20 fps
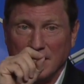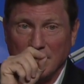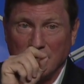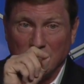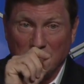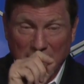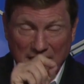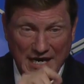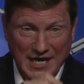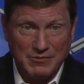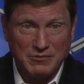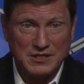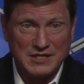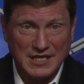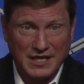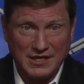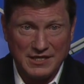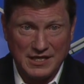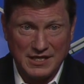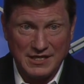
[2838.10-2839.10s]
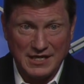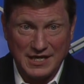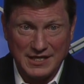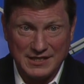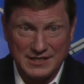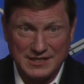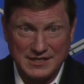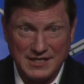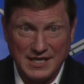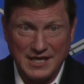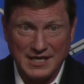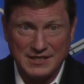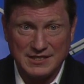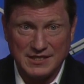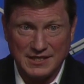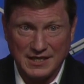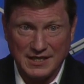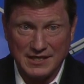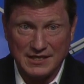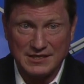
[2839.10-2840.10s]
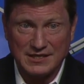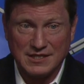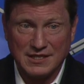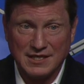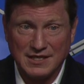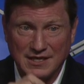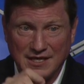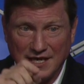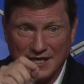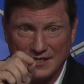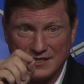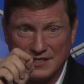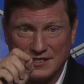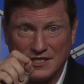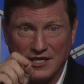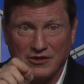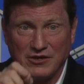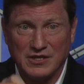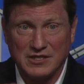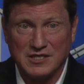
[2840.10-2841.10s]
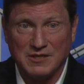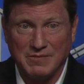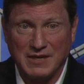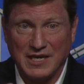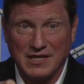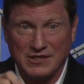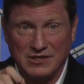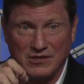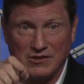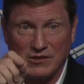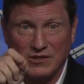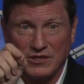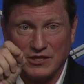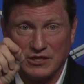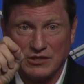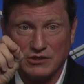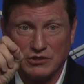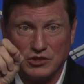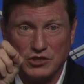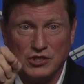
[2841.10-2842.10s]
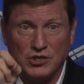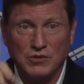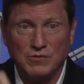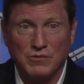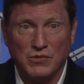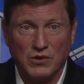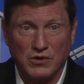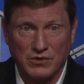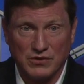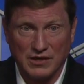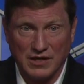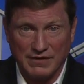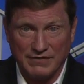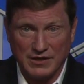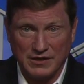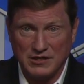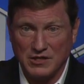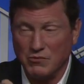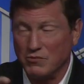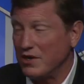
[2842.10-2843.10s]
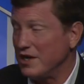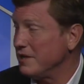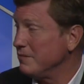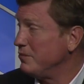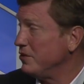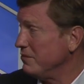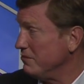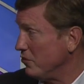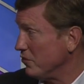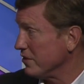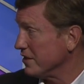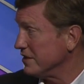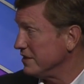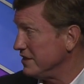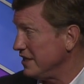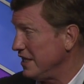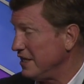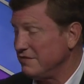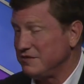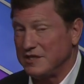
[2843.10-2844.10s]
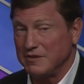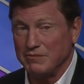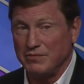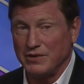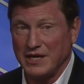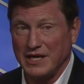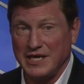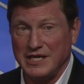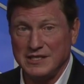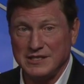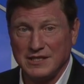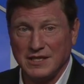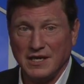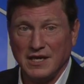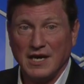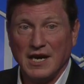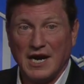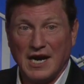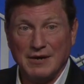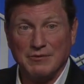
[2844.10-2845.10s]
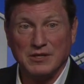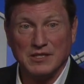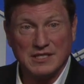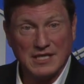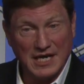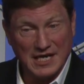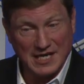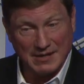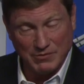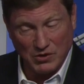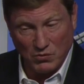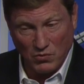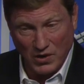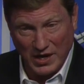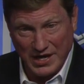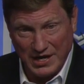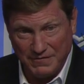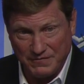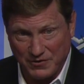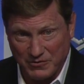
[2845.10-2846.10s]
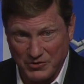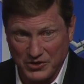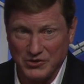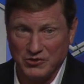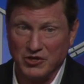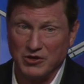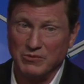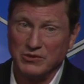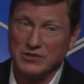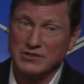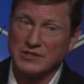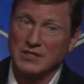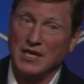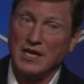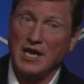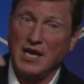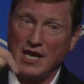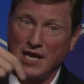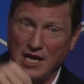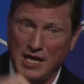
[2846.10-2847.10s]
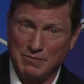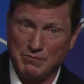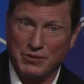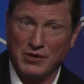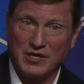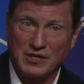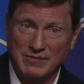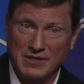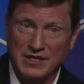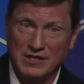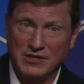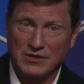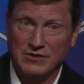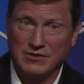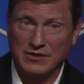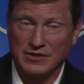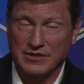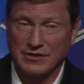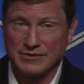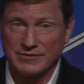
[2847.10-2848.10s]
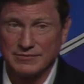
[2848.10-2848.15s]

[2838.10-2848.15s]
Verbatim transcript: What I would tell the United States is get serious about nuclear, do more of it. You want to put more incentives in place? I would take them away from renewables and put them in nuclear.